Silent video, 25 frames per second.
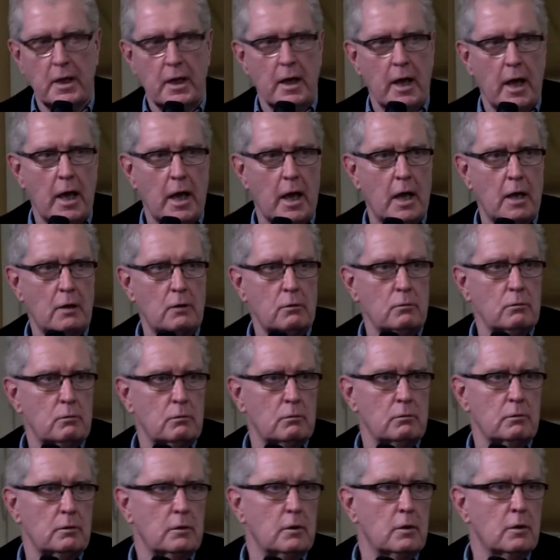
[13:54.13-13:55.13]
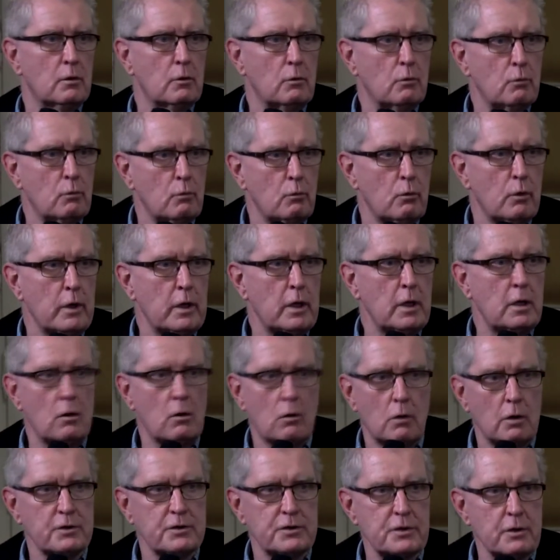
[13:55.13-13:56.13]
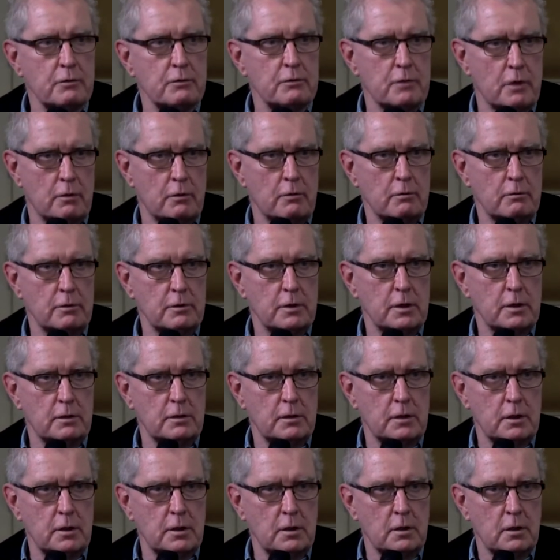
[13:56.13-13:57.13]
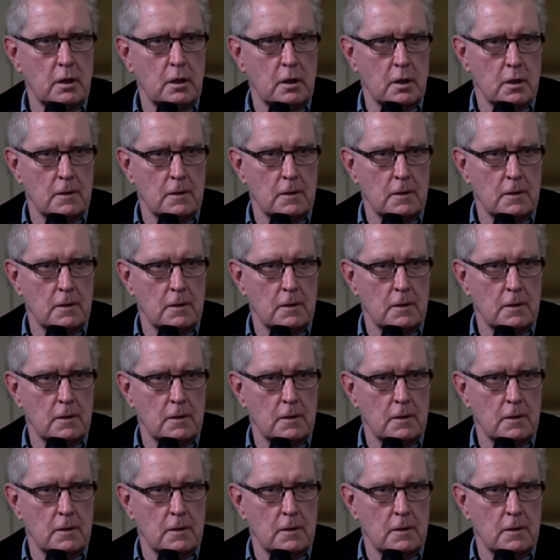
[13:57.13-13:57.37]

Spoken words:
And, you know, we also know that the